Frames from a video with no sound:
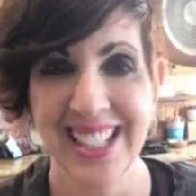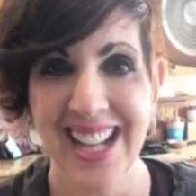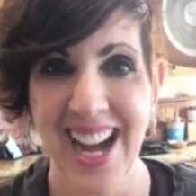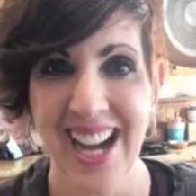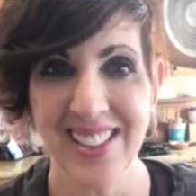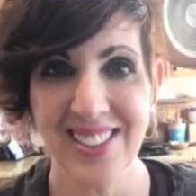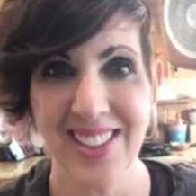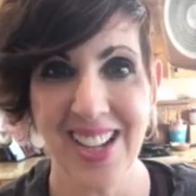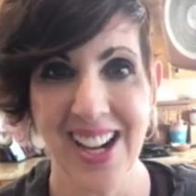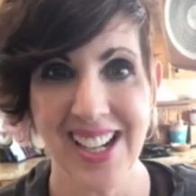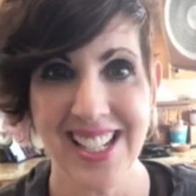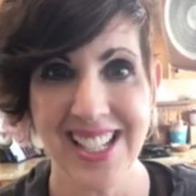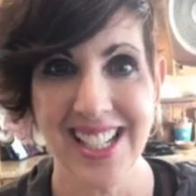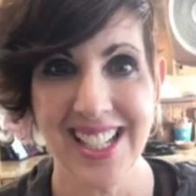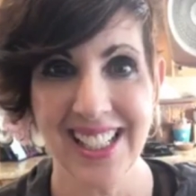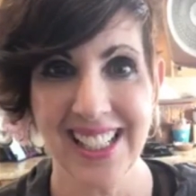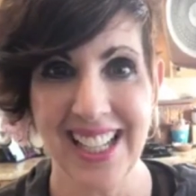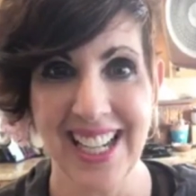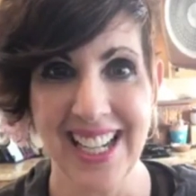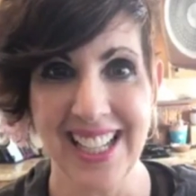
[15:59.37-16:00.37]
I'll talk
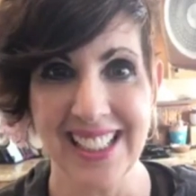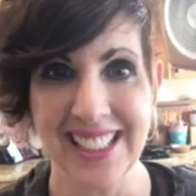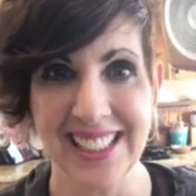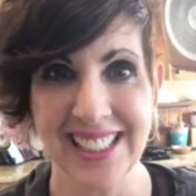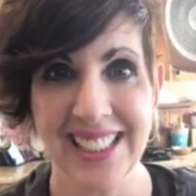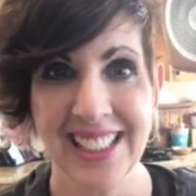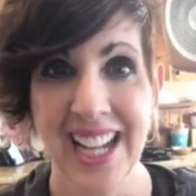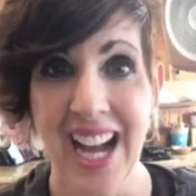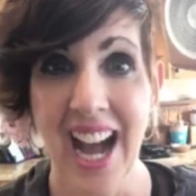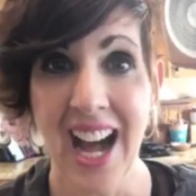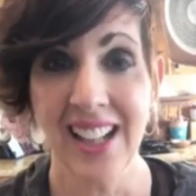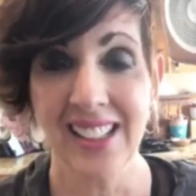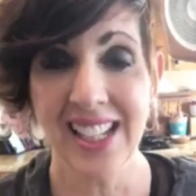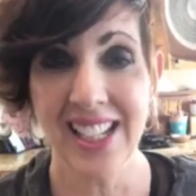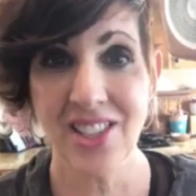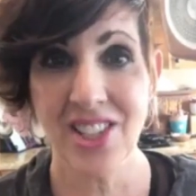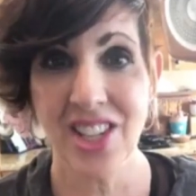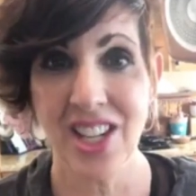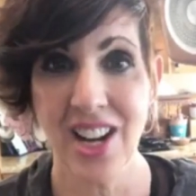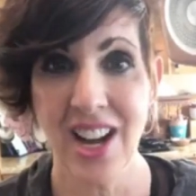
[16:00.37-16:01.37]
later. I'll
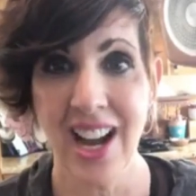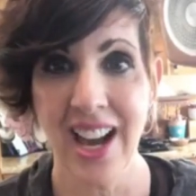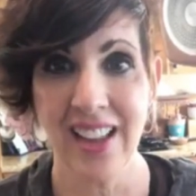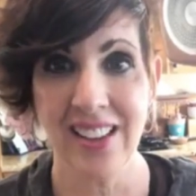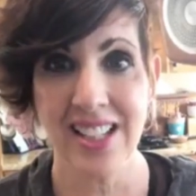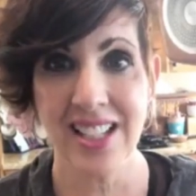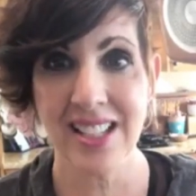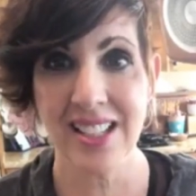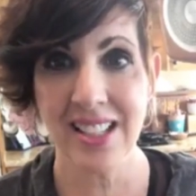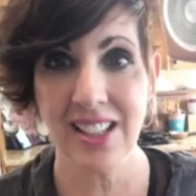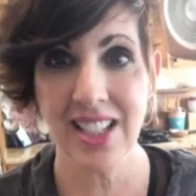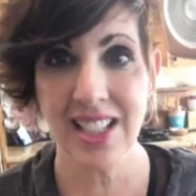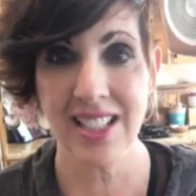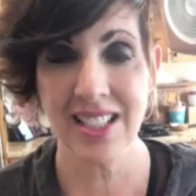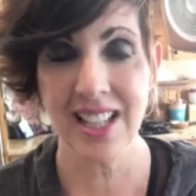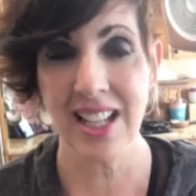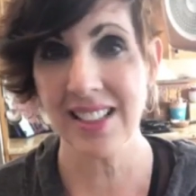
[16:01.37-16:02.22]
let you know how this looks.